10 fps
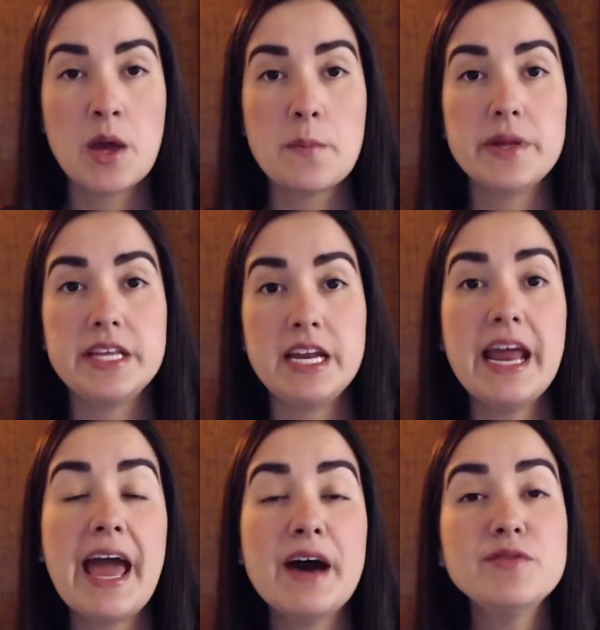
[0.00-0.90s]
but then
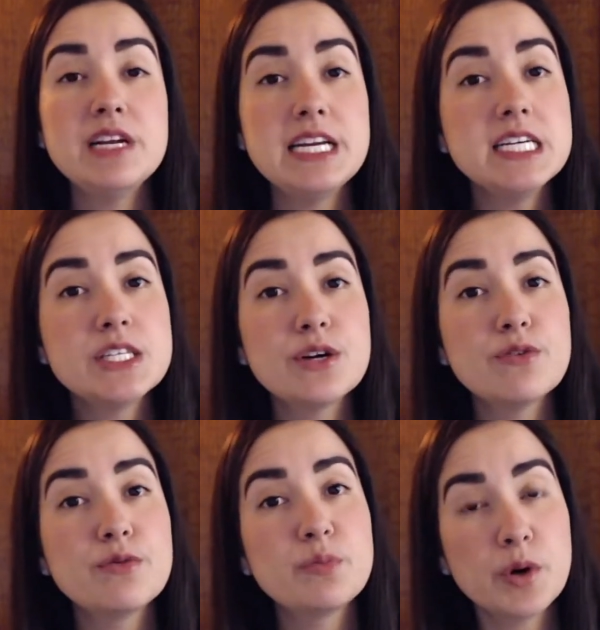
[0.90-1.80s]
have a list of
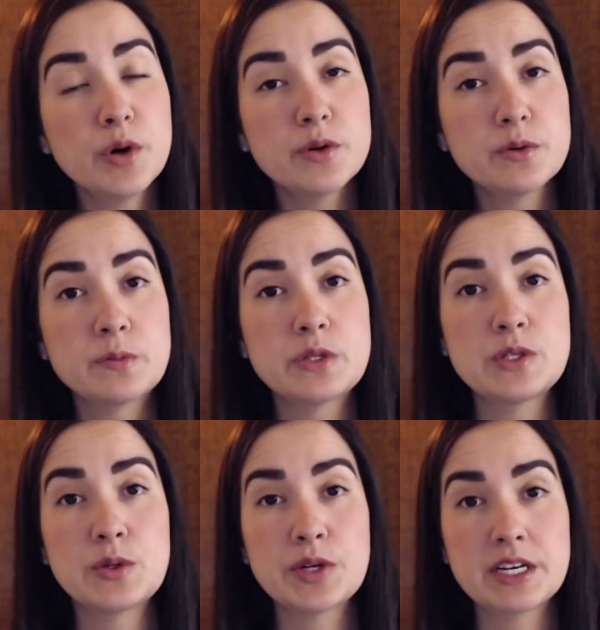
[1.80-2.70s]
probes
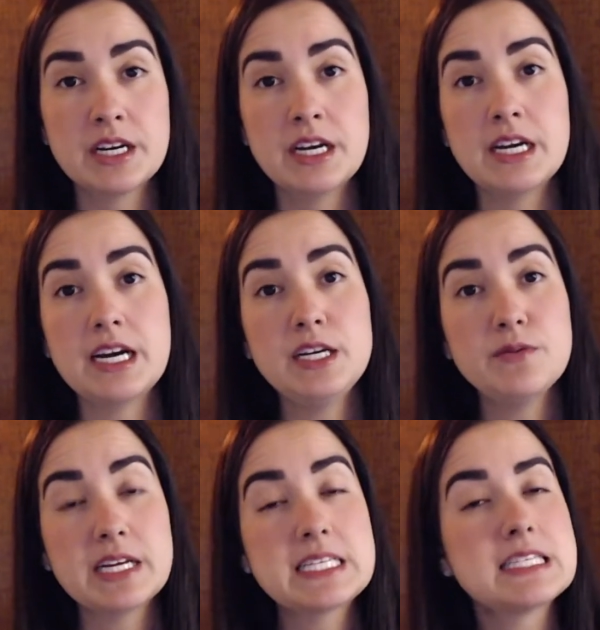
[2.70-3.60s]
or kind of
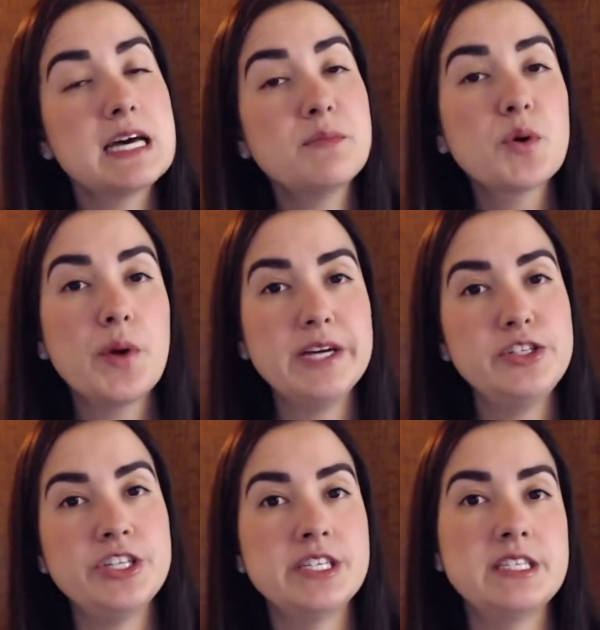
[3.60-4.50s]
like sub
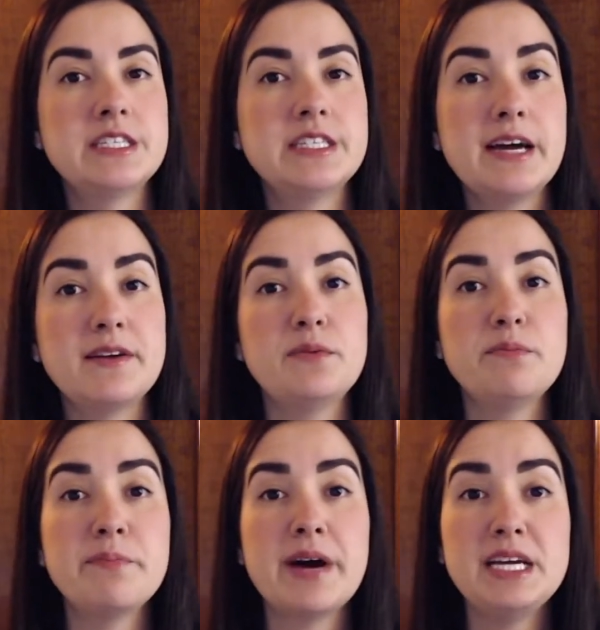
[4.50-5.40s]
questions that
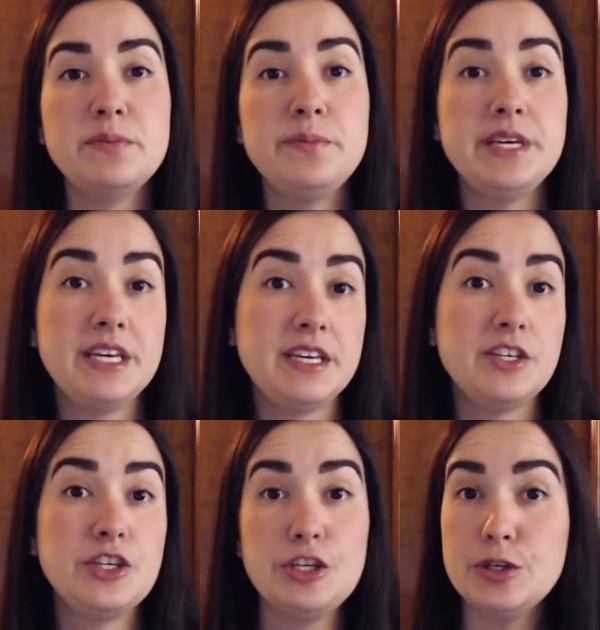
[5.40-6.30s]
might be
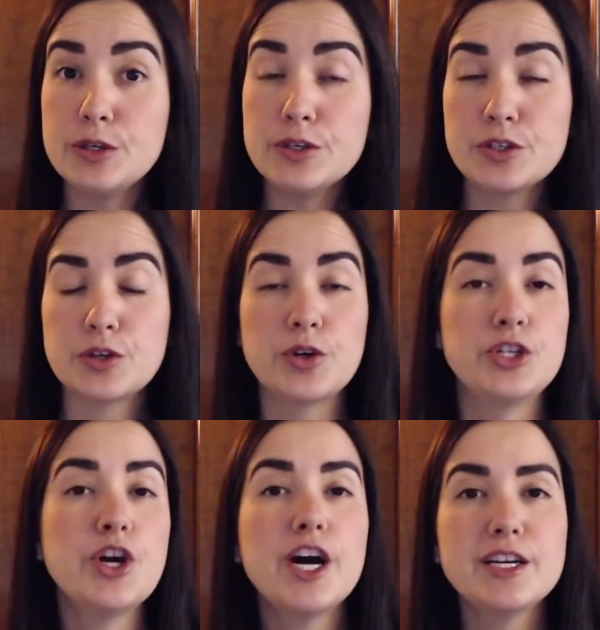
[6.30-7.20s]
used or
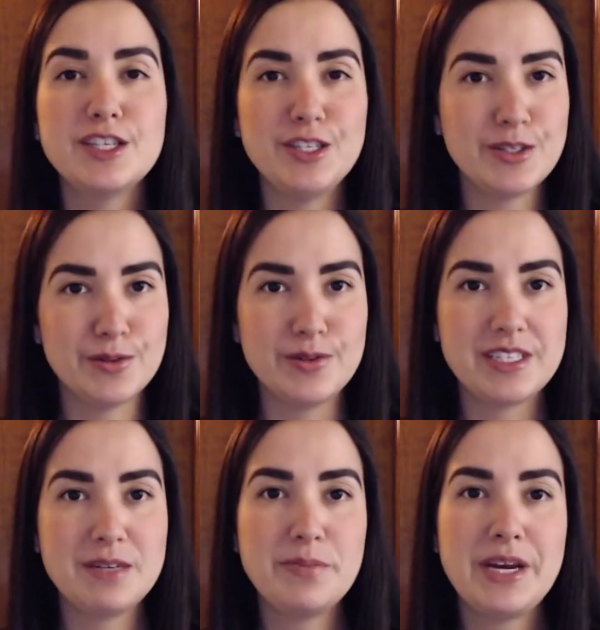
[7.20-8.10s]
not used
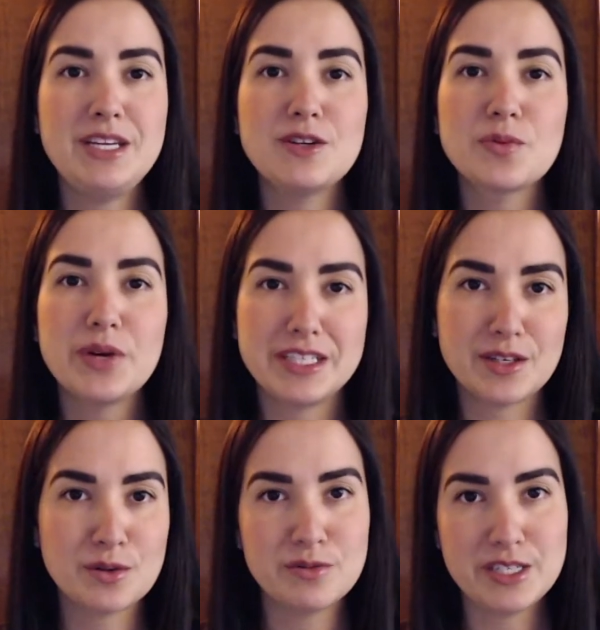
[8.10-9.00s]
depending on where the
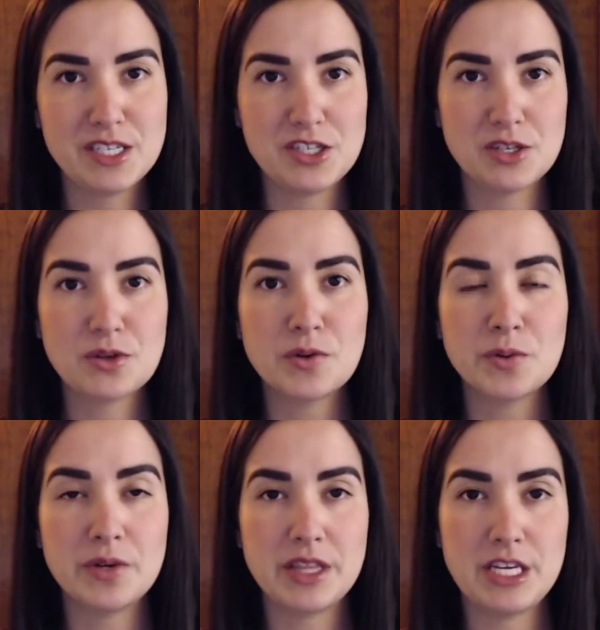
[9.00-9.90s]
conversation go
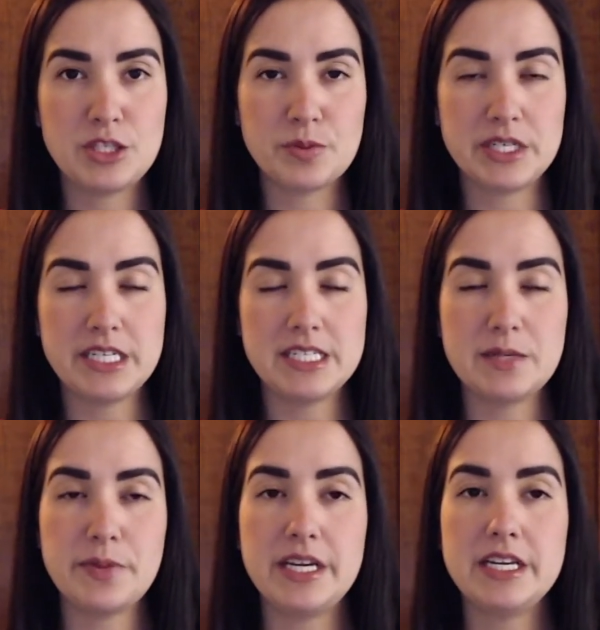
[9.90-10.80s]
with each
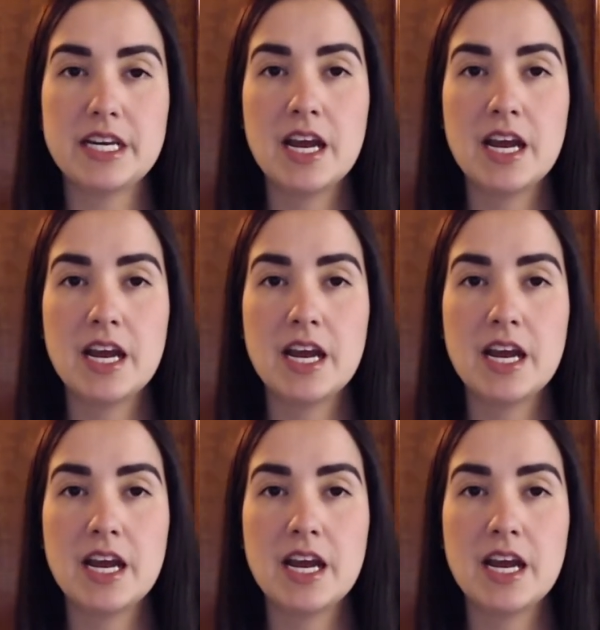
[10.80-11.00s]
participant.